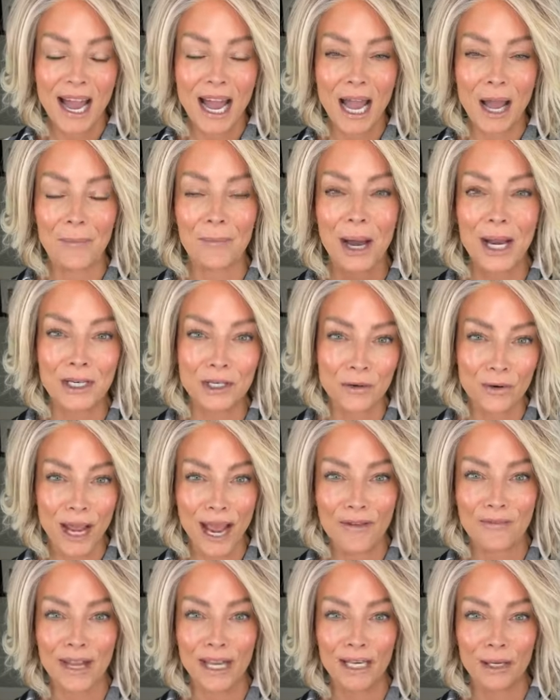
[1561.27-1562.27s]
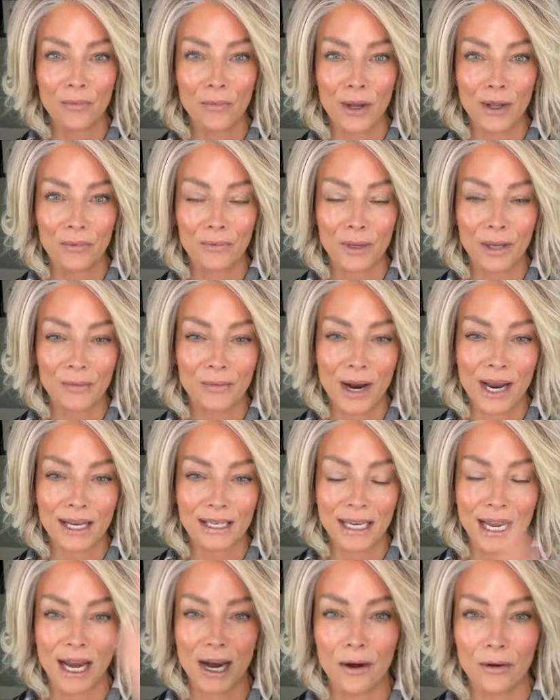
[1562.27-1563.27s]
Um, I don't have any with me
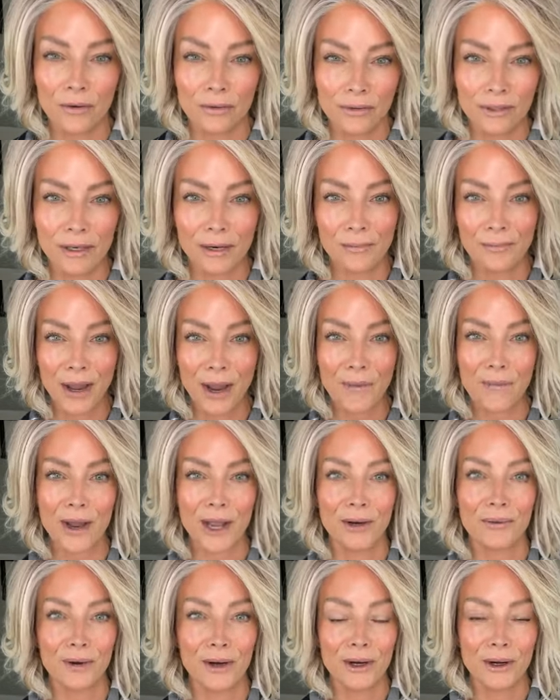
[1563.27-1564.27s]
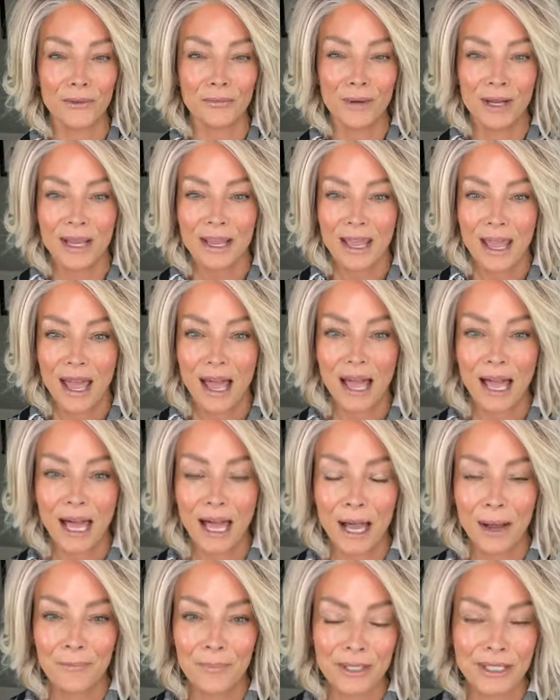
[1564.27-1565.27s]
right now. They're in my wig room.
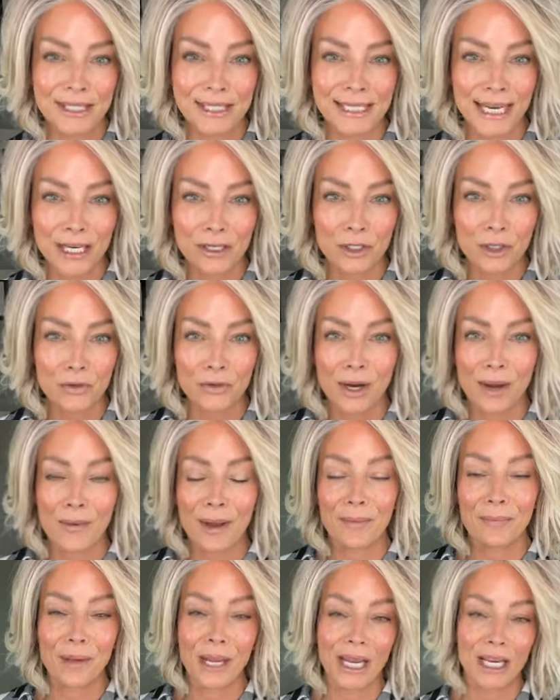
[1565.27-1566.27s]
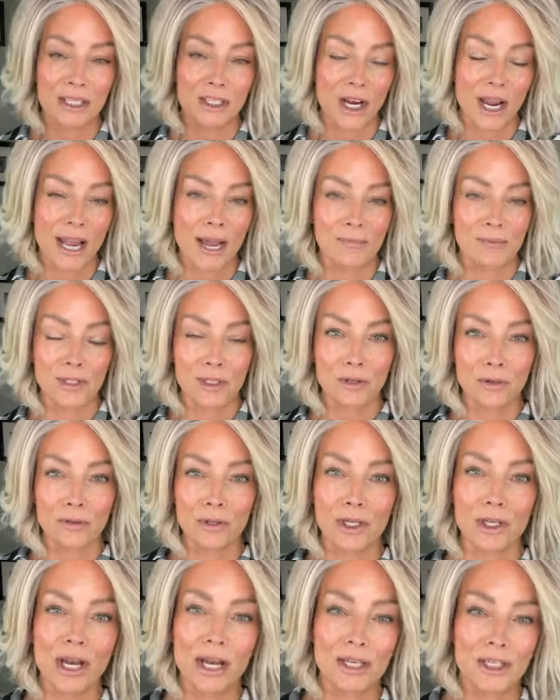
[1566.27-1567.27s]
Um, but stay tuned on my page. I
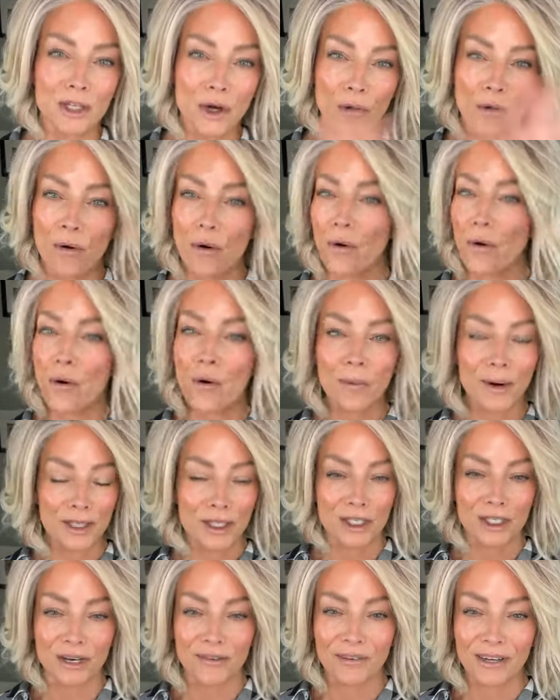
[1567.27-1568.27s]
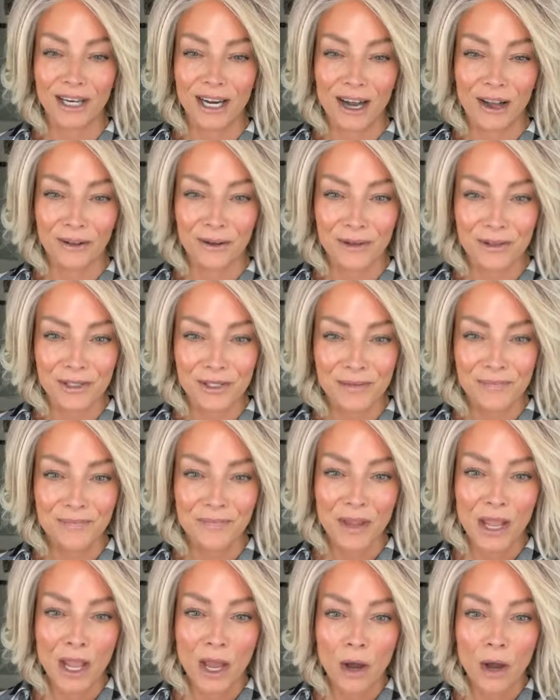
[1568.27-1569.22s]
absolutely, I show a whole bunch of different colors.